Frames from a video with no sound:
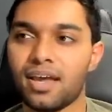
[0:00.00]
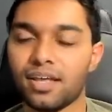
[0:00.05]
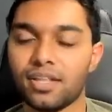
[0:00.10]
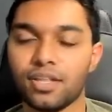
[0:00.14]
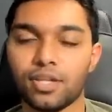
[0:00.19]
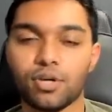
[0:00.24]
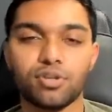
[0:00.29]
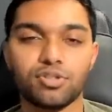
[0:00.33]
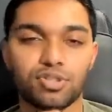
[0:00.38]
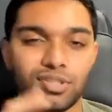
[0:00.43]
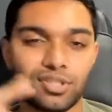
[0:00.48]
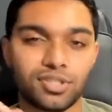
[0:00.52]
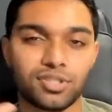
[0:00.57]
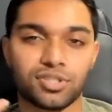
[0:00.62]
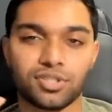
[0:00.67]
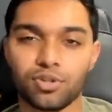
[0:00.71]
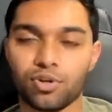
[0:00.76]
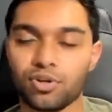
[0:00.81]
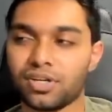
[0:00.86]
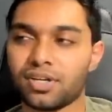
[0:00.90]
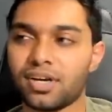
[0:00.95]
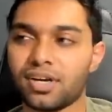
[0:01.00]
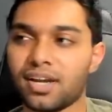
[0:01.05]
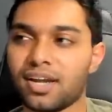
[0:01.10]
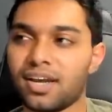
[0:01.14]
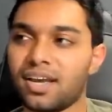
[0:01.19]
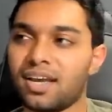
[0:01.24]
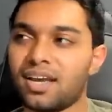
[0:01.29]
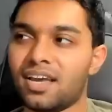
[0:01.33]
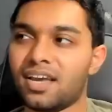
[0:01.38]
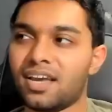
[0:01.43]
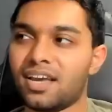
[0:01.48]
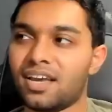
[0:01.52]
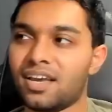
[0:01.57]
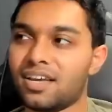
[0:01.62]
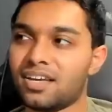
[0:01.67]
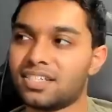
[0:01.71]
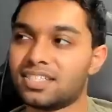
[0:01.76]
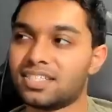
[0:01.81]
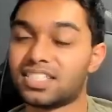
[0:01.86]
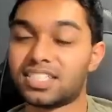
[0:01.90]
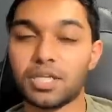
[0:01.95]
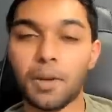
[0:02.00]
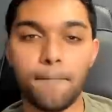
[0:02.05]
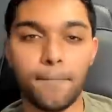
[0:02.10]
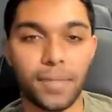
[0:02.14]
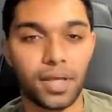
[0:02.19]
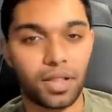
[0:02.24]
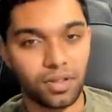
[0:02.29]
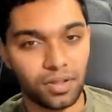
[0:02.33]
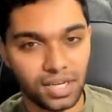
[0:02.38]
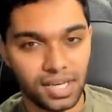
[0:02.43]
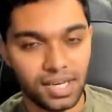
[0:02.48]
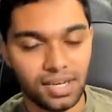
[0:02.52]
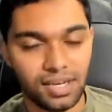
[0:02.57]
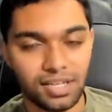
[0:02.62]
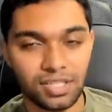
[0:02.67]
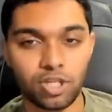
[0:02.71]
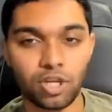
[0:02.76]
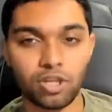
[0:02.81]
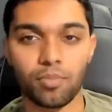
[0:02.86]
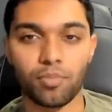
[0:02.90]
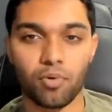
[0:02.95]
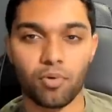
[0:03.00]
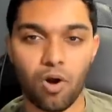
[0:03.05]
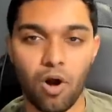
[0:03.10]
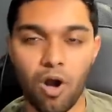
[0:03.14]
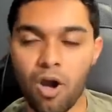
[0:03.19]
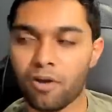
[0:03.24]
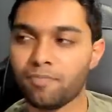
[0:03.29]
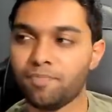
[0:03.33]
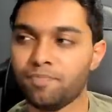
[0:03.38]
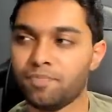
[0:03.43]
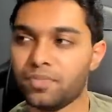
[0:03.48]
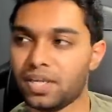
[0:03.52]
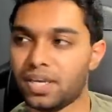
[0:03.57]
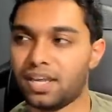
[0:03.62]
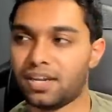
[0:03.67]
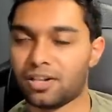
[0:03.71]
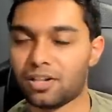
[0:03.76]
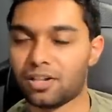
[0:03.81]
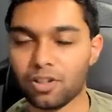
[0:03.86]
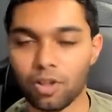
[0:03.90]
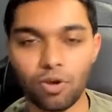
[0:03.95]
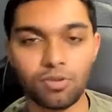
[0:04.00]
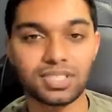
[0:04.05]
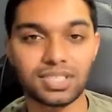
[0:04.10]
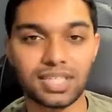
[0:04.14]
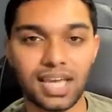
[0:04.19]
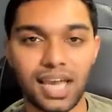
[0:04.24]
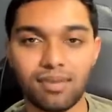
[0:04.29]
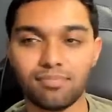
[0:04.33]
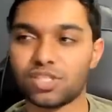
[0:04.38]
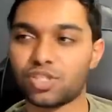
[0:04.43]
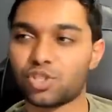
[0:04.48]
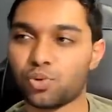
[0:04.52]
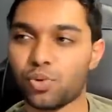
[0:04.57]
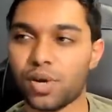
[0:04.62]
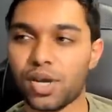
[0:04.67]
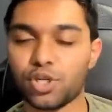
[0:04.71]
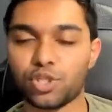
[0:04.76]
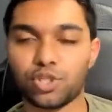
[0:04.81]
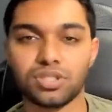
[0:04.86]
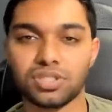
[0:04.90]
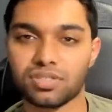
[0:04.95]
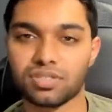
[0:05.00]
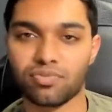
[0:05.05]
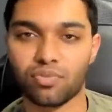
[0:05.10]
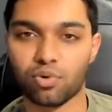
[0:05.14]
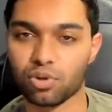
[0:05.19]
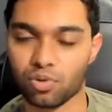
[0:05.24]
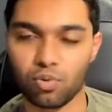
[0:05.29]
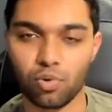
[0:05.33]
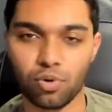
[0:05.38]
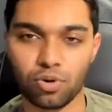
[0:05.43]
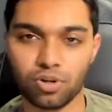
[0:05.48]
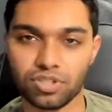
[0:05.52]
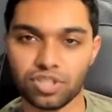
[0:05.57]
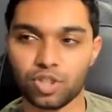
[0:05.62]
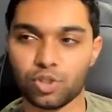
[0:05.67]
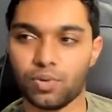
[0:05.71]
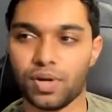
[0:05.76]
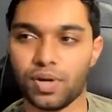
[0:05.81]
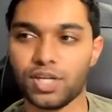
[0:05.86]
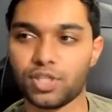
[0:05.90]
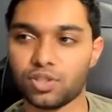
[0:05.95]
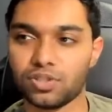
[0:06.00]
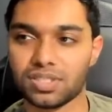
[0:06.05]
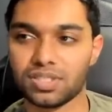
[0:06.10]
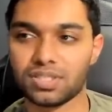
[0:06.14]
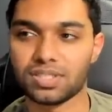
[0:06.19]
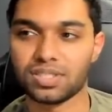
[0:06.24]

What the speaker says: there's just a certain stability to LeBron in close game situations, fourth quarter situations and